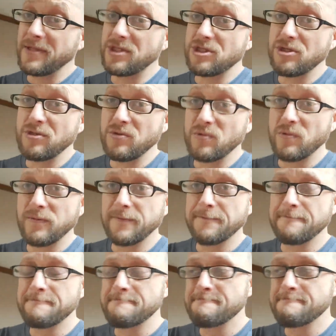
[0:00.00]
2.
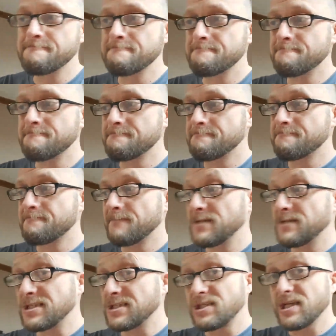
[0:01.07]
It's
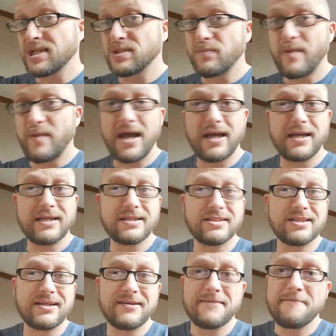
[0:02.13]
a six pack. It's
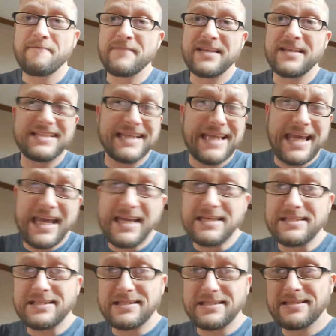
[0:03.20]
a
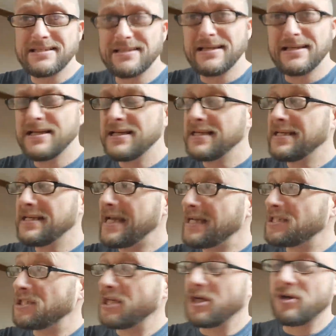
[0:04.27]
case.
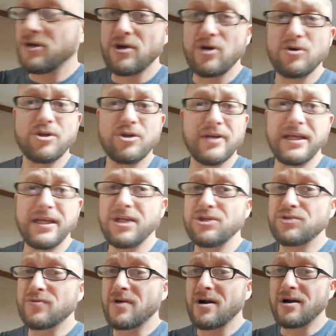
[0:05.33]
Next thing you know, you're getting
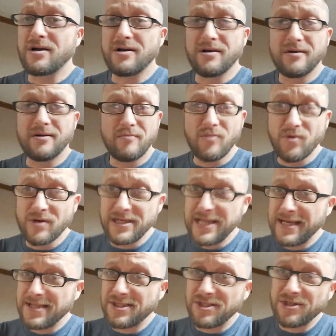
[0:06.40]
drunk more
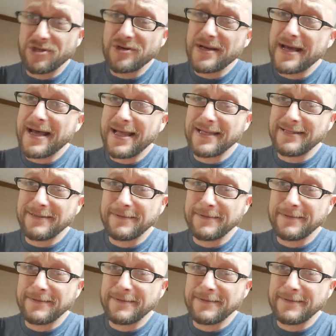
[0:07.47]
days than you're not.